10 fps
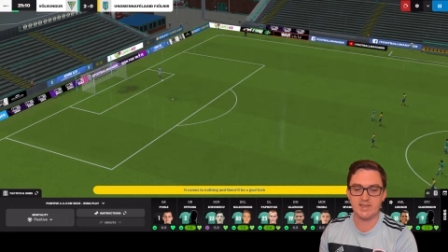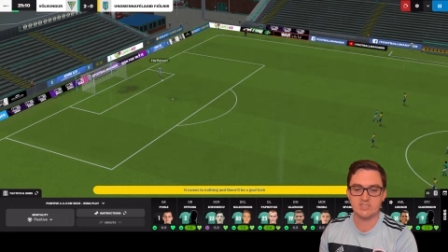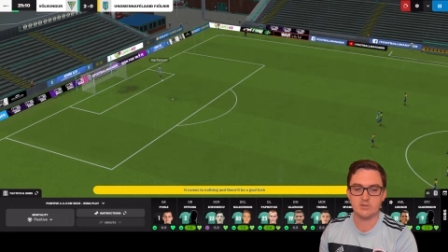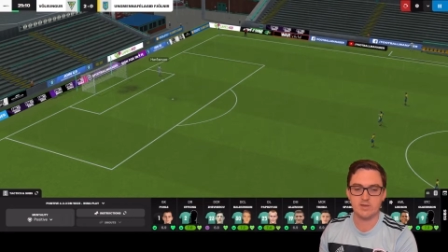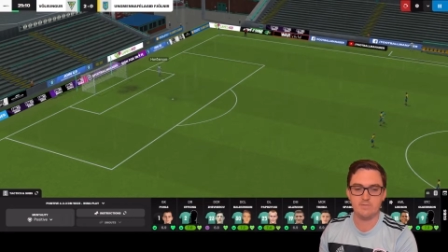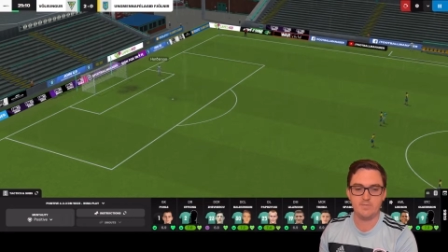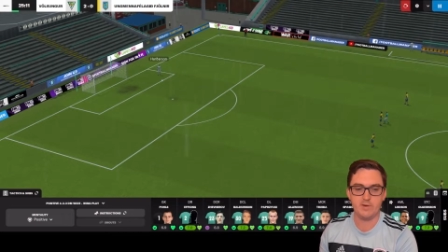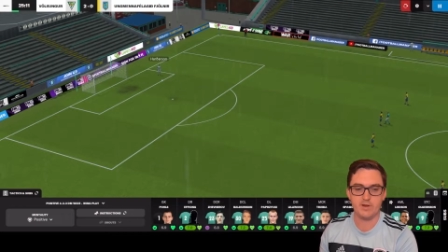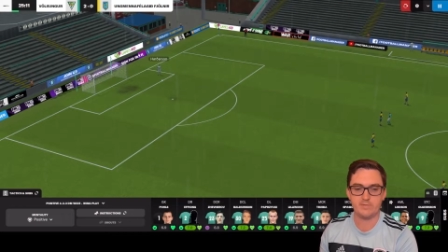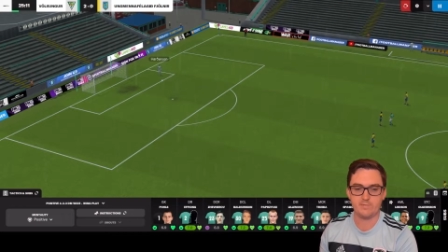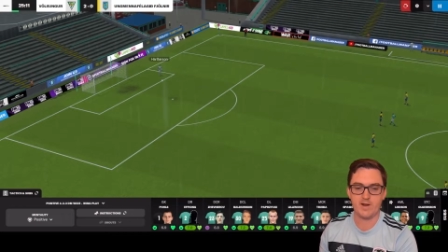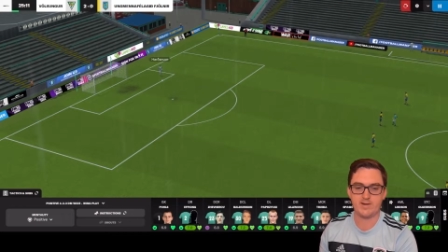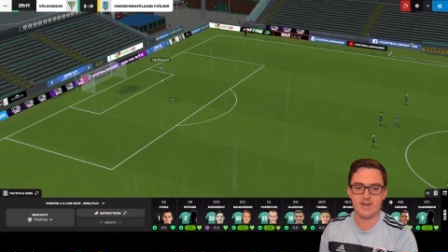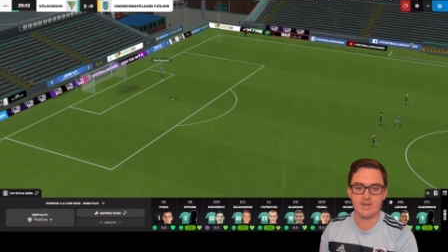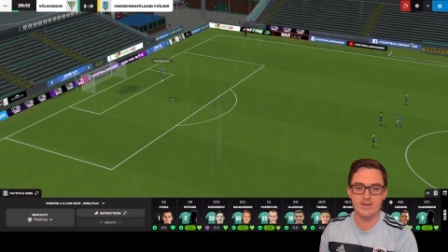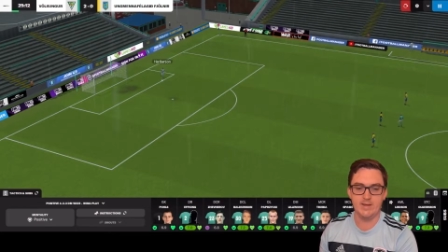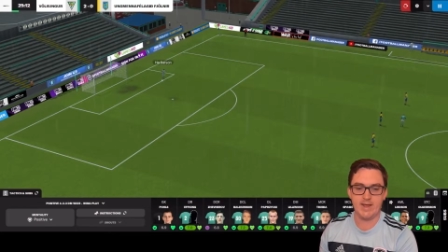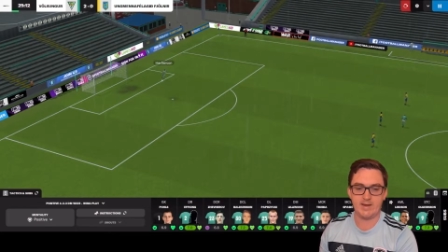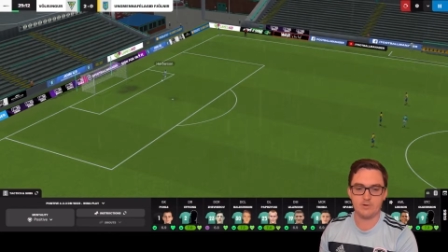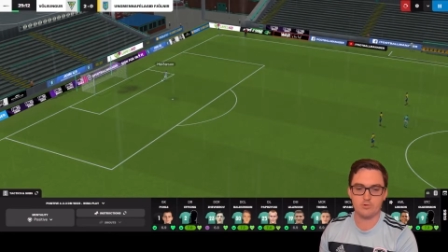He is looking very threatening,
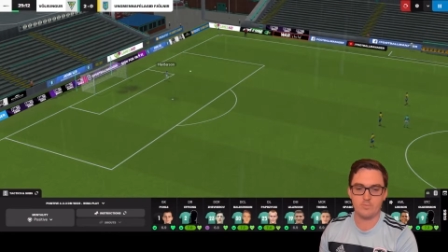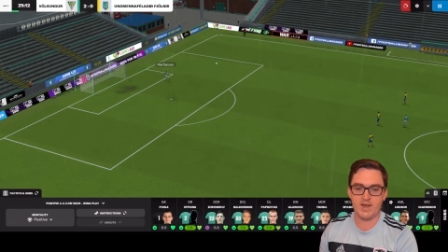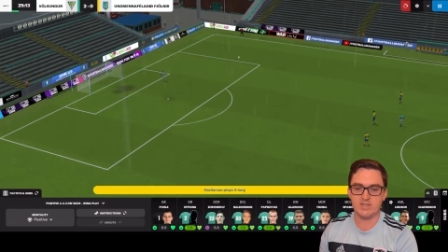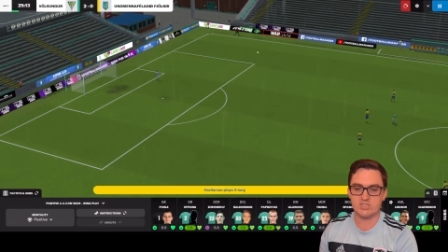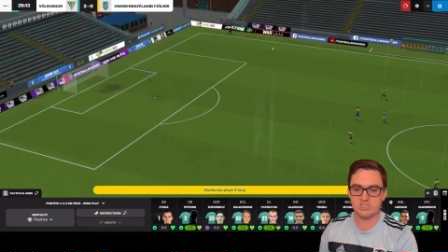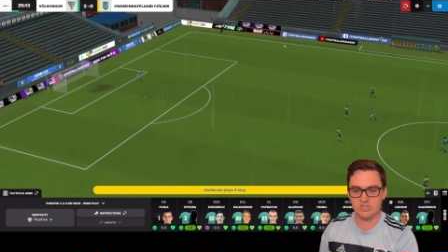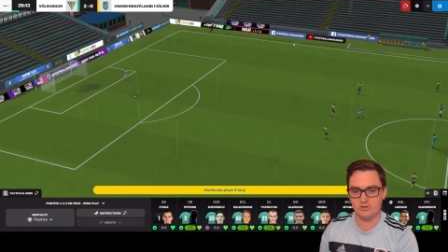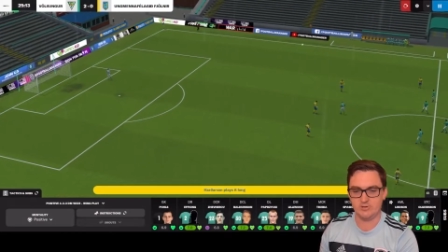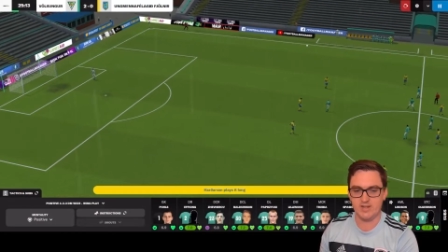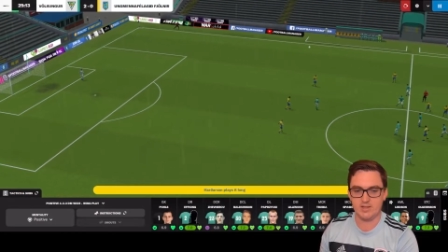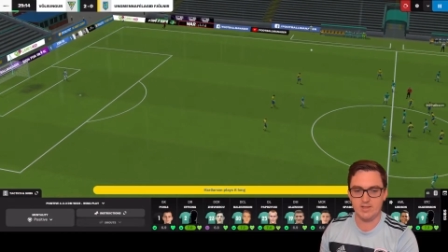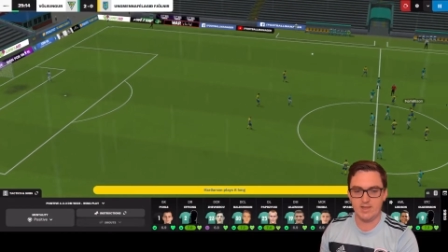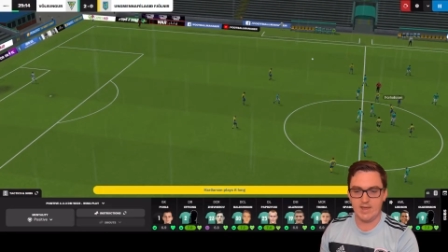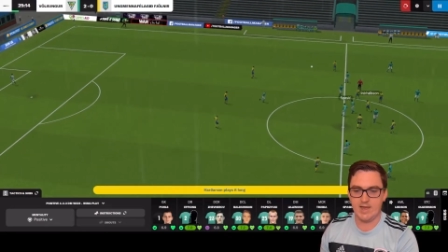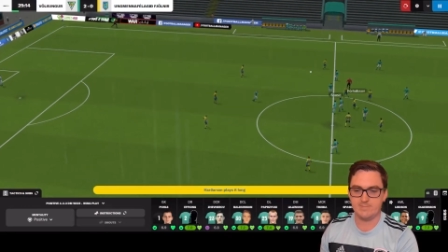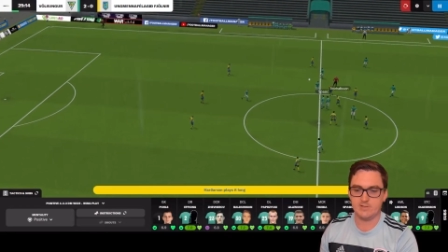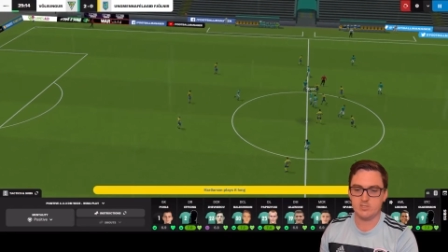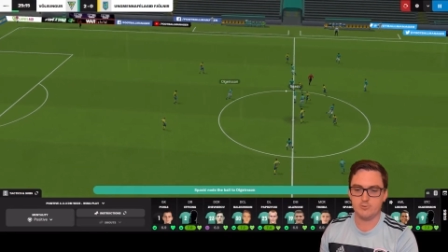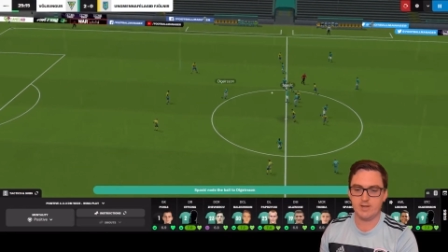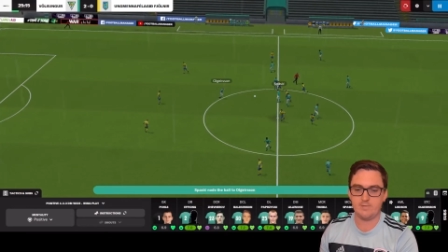and it remains 2-0
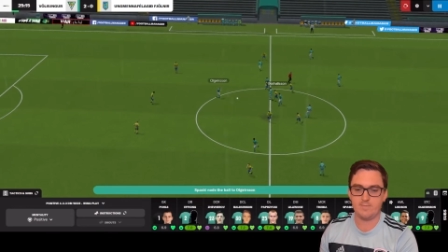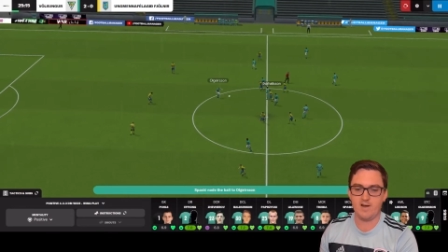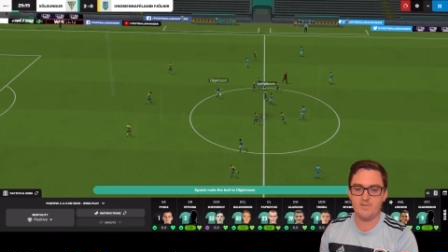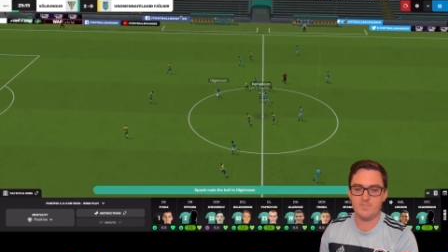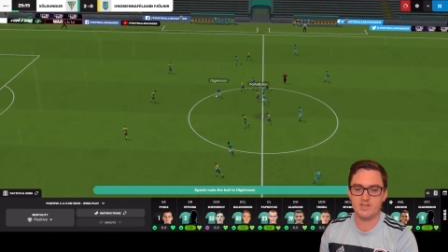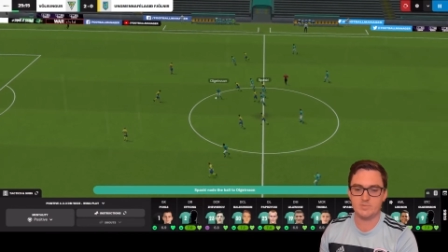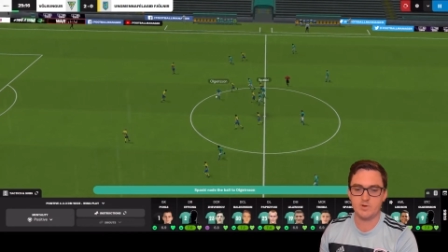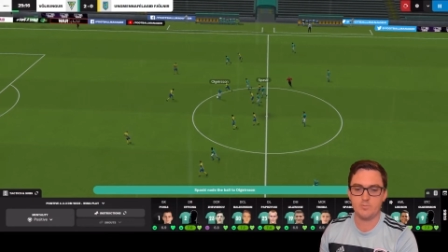after 25 minutes.